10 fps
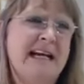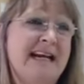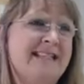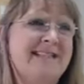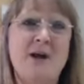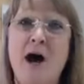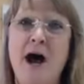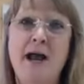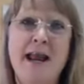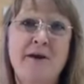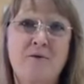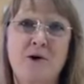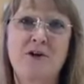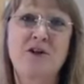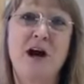It's not a
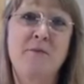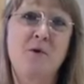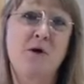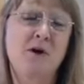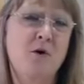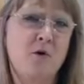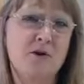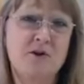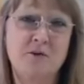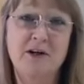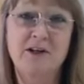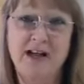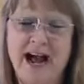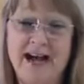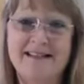workshop or a course or a
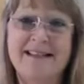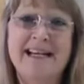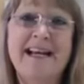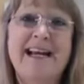class.